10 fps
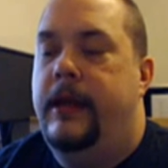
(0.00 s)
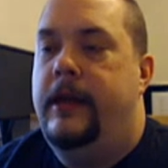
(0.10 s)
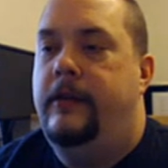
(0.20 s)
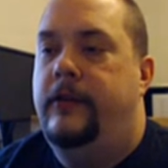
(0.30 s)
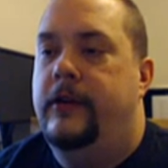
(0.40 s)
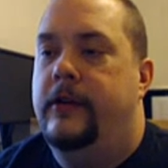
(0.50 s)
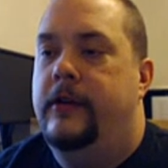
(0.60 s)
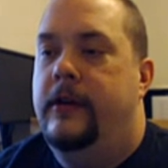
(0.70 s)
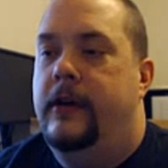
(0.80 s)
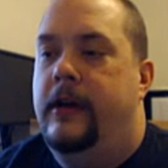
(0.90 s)
page here,
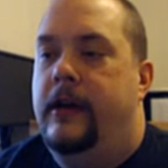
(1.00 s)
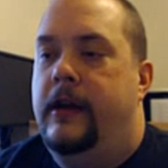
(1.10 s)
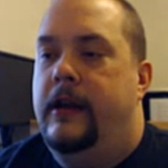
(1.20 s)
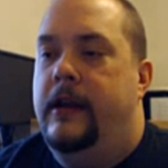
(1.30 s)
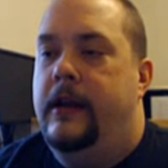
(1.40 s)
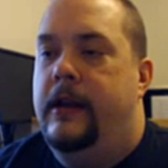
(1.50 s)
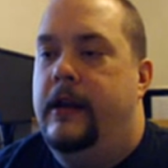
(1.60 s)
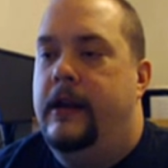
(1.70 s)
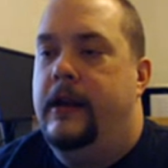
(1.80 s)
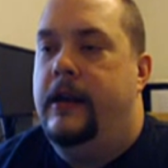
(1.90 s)

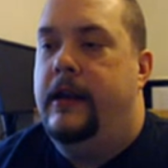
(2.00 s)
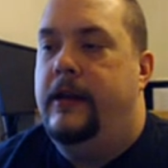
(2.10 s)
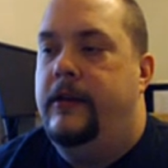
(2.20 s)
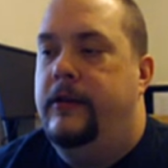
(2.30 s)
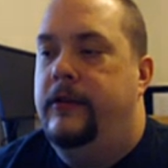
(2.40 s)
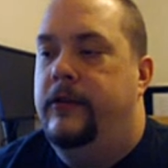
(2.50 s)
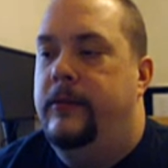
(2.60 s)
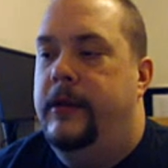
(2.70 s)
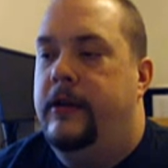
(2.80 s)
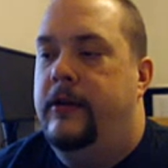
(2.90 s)
and you can zoom
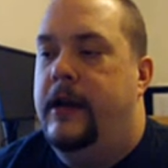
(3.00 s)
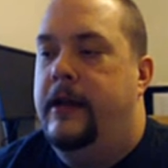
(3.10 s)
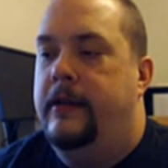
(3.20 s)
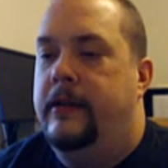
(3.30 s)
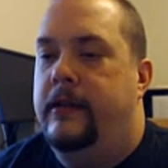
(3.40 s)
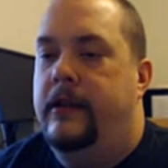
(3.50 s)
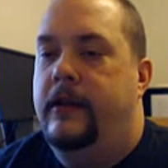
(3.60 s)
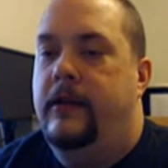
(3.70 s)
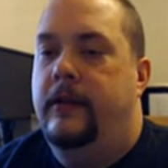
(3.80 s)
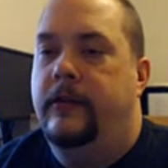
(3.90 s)
in or out
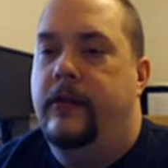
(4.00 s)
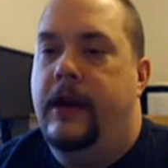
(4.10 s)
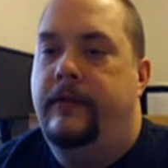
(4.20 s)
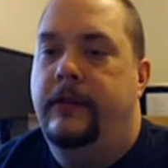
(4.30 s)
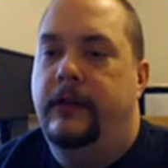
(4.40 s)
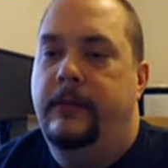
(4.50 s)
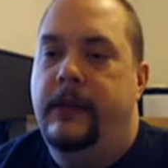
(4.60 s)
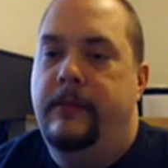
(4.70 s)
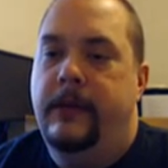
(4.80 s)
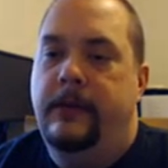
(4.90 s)
on the graph a little
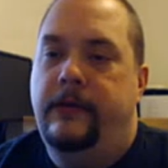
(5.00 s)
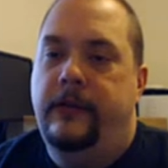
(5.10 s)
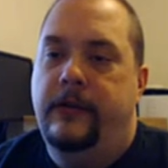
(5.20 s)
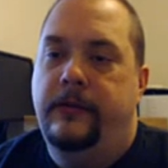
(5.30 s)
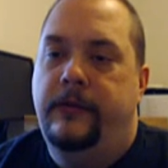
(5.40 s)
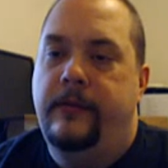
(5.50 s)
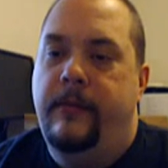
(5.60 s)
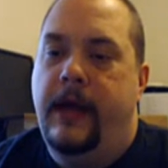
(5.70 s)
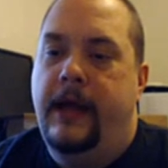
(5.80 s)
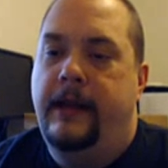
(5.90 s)
bit, but it shows the
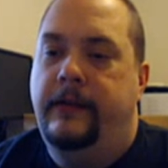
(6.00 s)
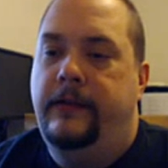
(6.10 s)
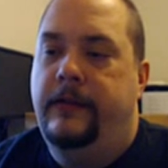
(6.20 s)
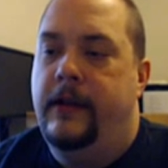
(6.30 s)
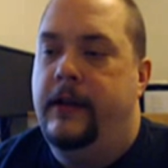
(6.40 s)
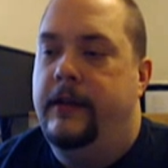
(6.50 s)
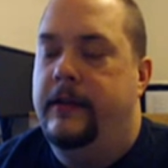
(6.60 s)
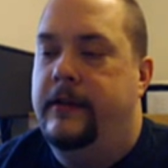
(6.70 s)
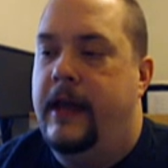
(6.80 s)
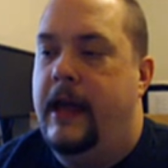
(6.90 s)
bytes, the
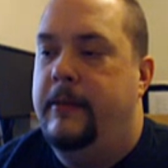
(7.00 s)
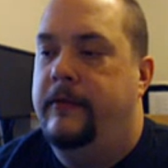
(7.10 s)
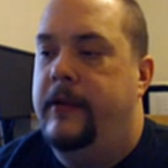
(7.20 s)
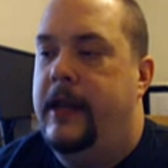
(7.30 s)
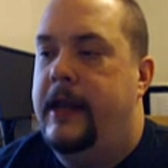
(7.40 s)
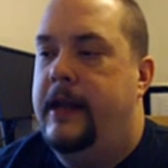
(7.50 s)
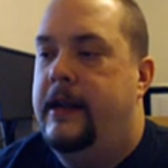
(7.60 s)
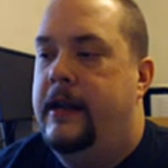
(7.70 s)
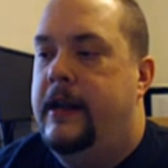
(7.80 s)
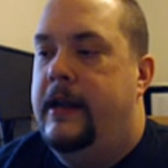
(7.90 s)
time of day,
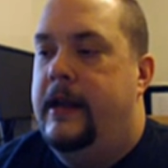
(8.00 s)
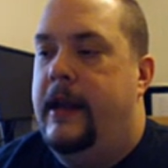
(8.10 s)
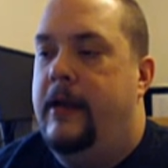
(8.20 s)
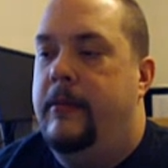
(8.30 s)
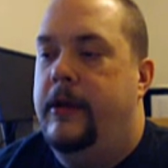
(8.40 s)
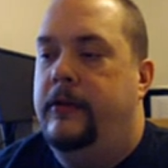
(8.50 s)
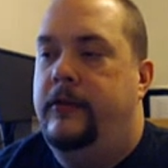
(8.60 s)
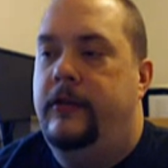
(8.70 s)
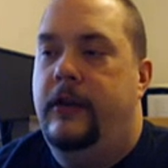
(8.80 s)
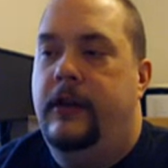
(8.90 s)
how
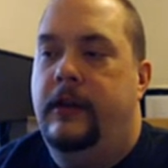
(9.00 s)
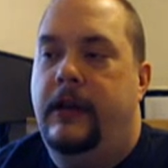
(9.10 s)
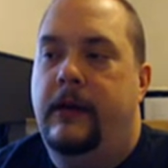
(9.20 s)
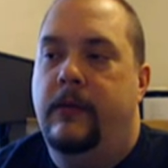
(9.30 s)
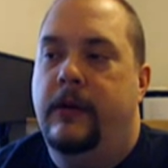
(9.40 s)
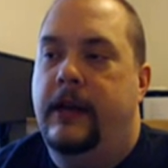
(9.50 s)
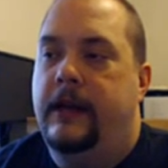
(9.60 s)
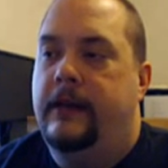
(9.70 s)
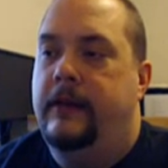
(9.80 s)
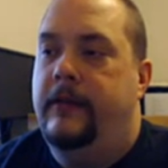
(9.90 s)
much network
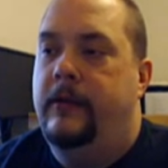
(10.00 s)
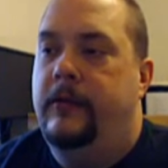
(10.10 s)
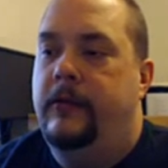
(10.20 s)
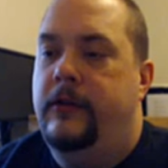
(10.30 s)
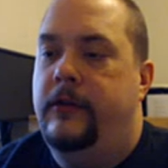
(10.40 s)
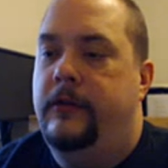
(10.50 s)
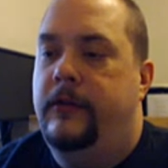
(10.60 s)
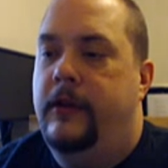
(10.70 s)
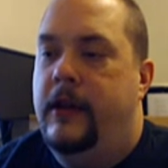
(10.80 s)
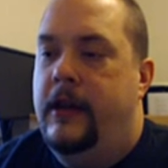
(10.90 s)
activity was
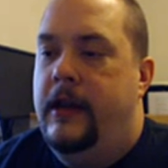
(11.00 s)
used.